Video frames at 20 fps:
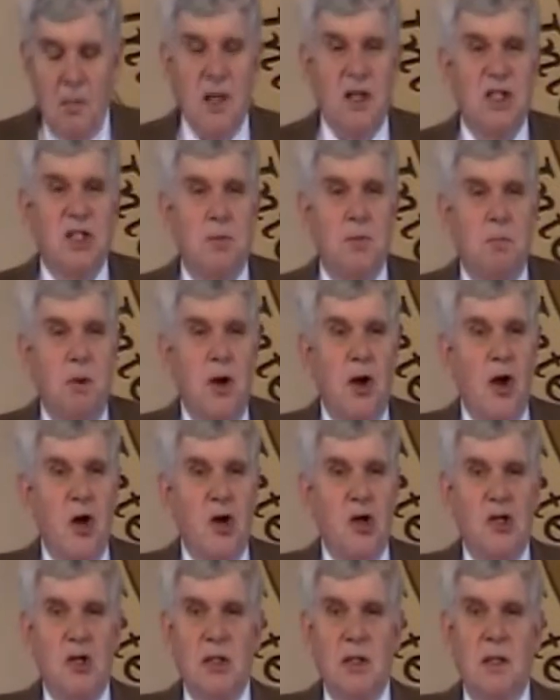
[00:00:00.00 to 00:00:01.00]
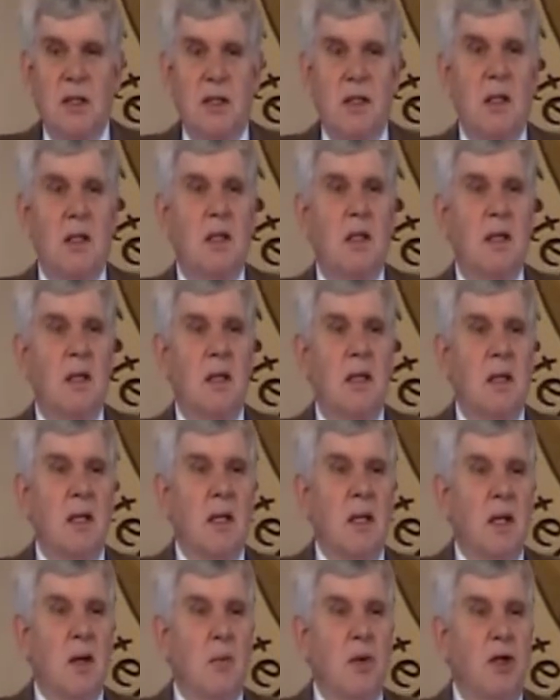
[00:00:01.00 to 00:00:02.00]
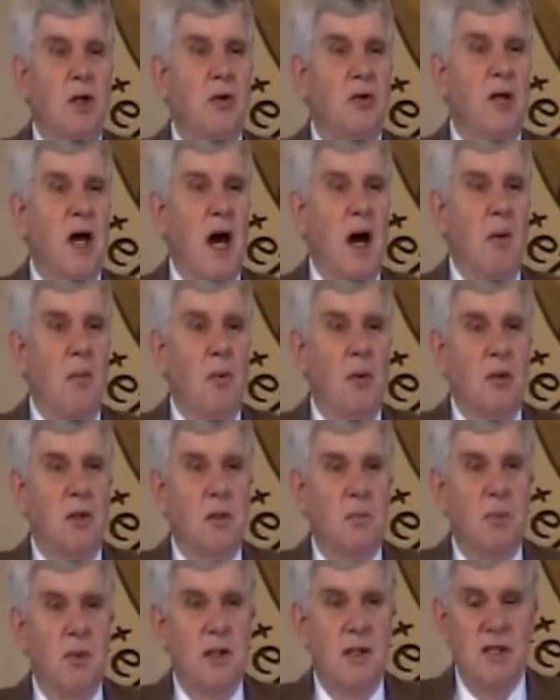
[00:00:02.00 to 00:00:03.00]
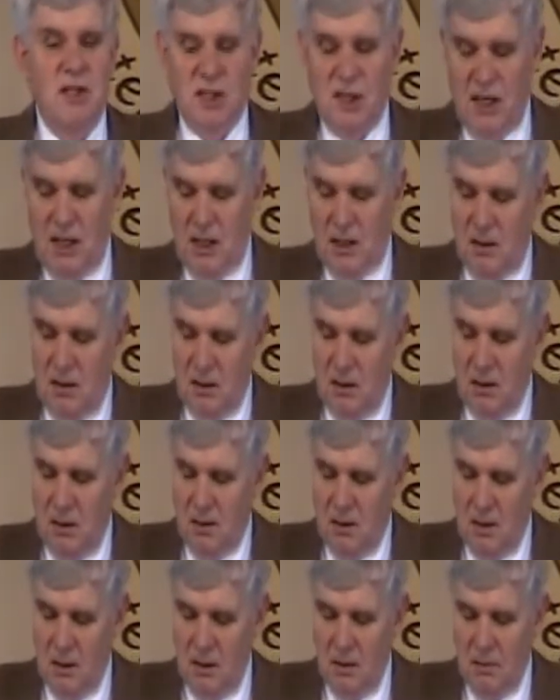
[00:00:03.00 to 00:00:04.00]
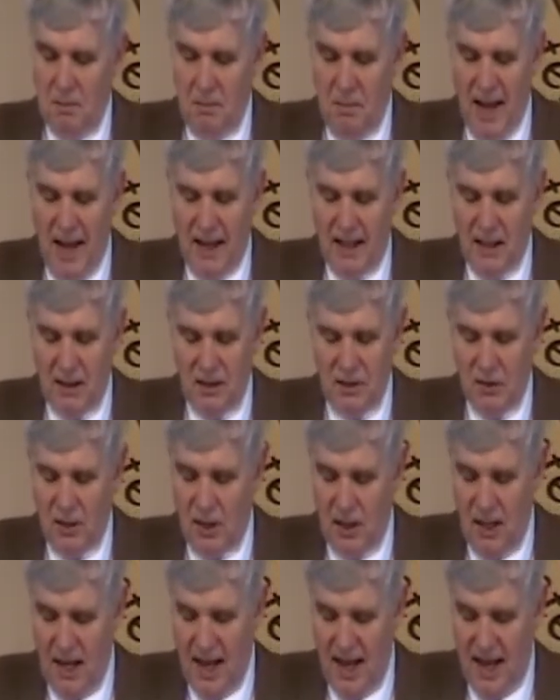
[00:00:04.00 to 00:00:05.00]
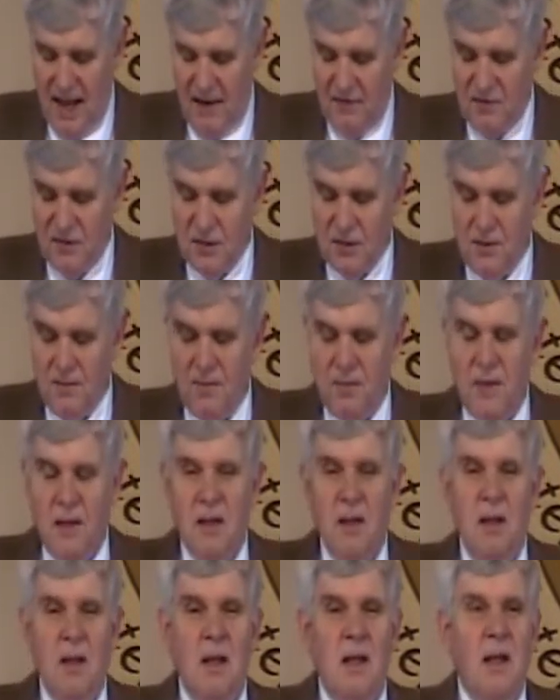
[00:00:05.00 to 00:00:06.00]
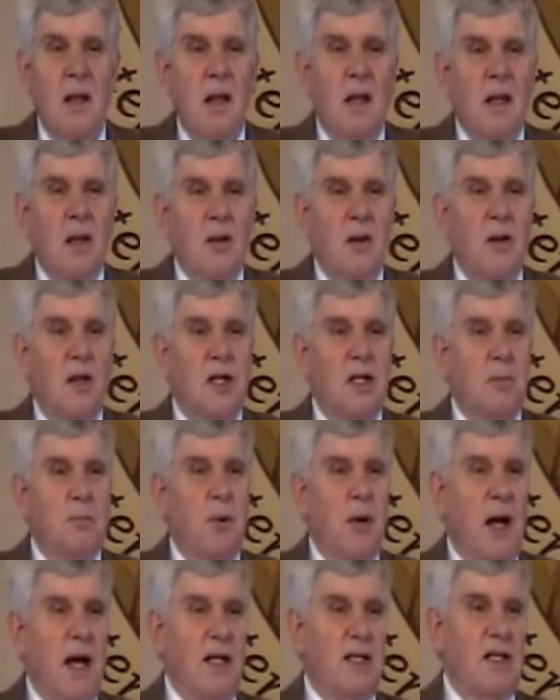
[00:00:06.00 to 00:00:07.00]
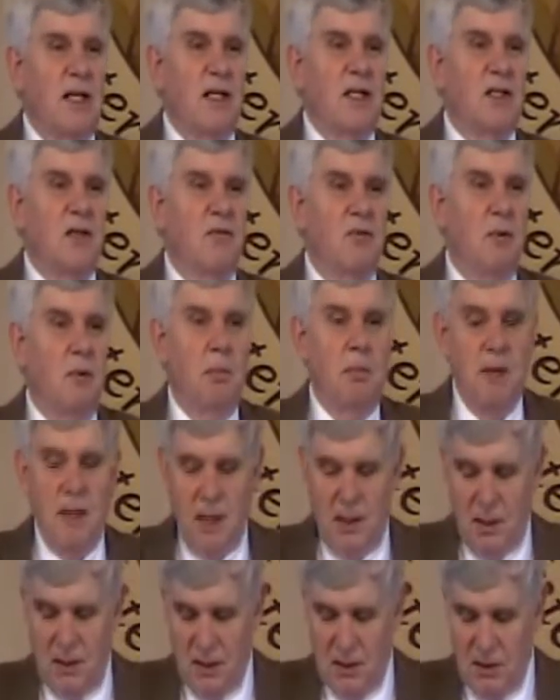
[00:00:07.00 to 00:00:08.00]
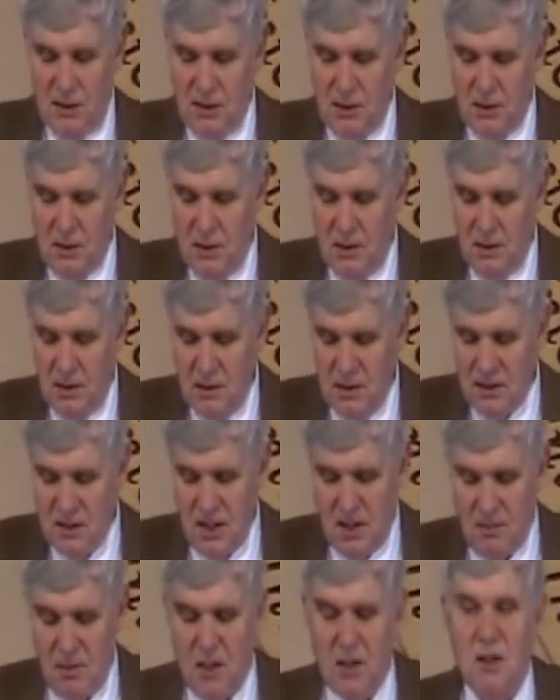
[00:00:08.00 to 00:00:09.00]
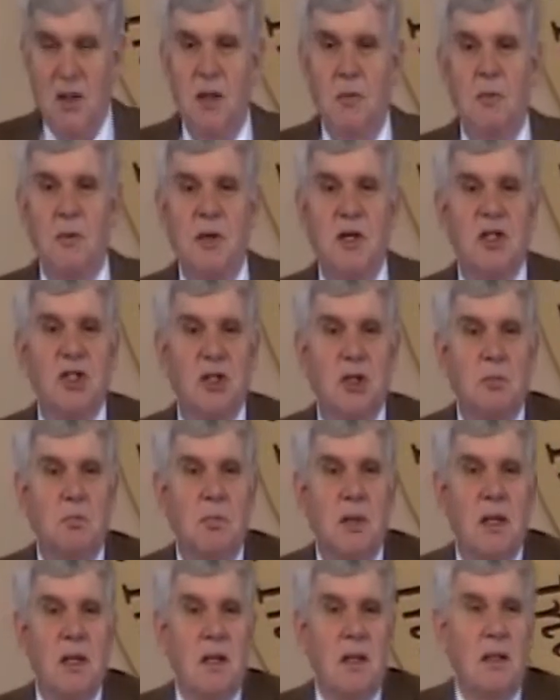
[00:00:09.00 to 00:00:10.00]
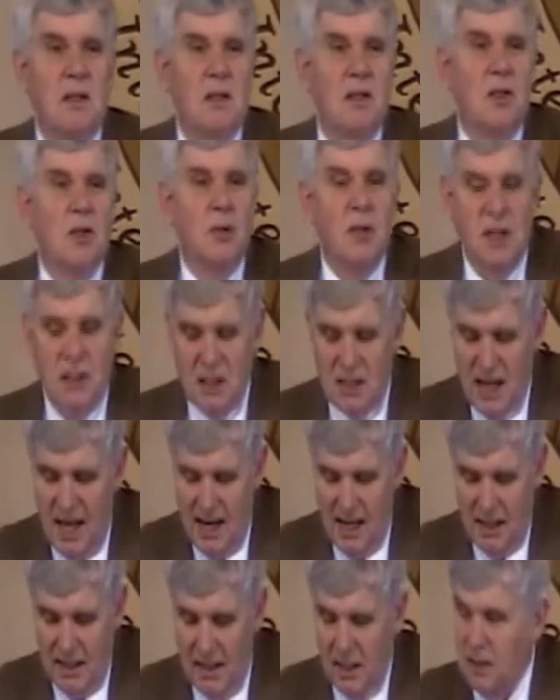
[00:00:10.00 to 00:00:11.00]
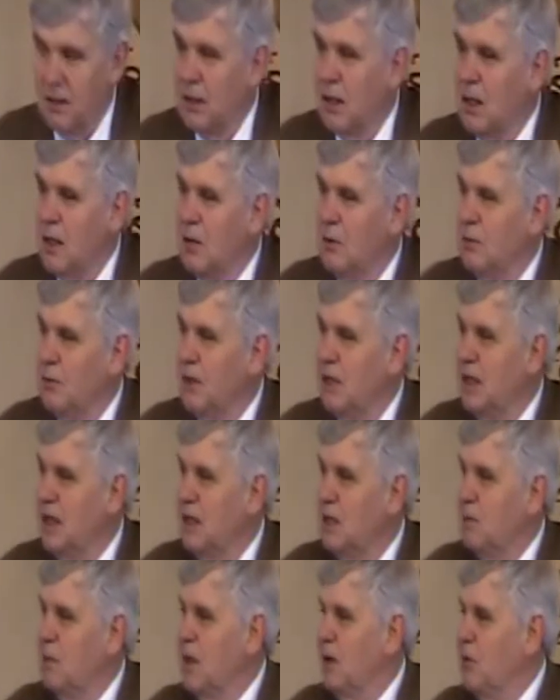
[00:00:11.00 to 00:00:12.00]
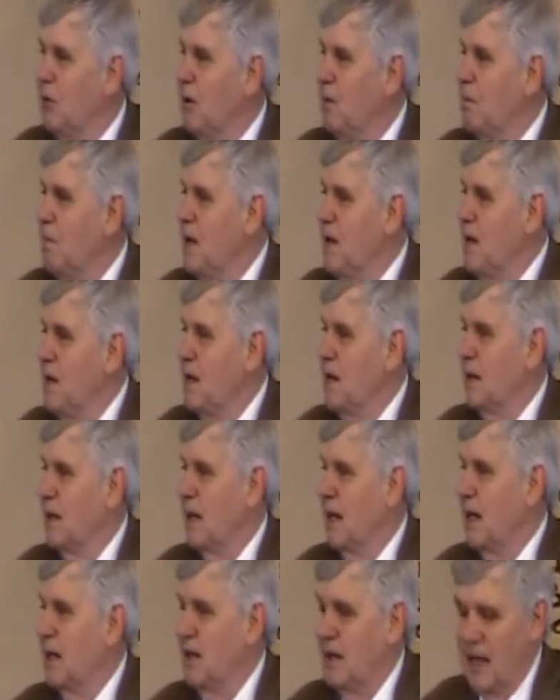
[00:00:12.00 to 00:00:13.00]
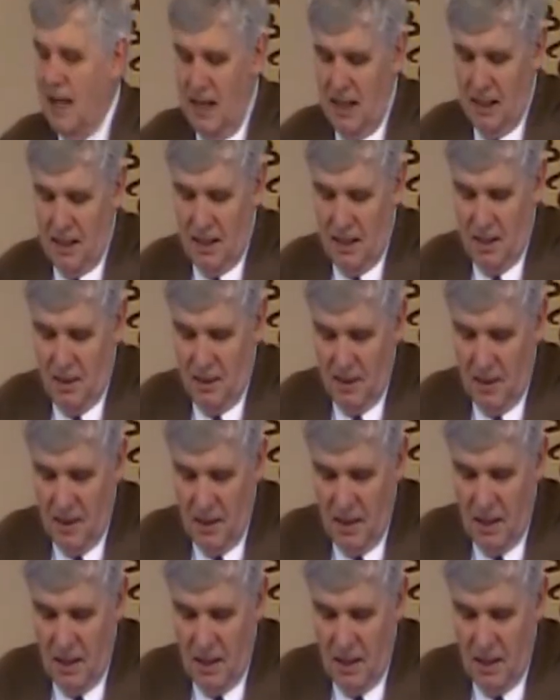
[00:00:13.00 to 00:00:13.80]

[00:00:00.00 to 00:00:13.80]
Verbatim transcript: But spiritually, we do not want to bring sin back into our lives. You know, this process of repentance, something that we should be doing daily, we need to be repeating that daily.